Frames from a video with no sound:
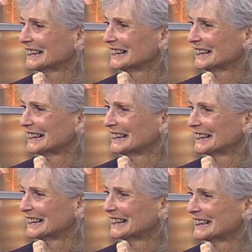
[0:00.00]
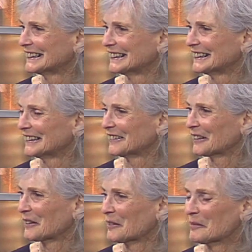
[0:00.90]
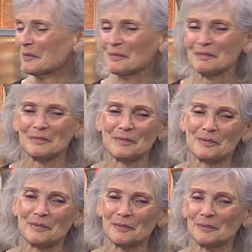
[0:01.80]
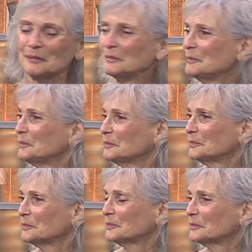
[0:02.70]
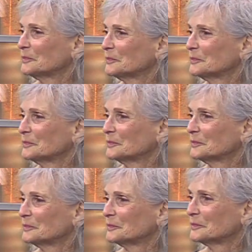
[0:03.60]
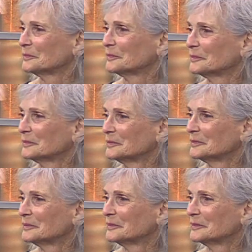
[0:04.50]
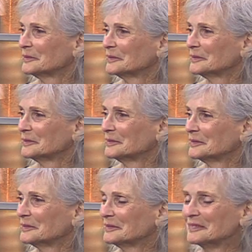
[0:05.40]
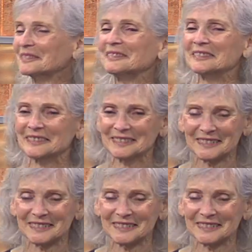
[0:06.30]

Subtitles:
(not speaking)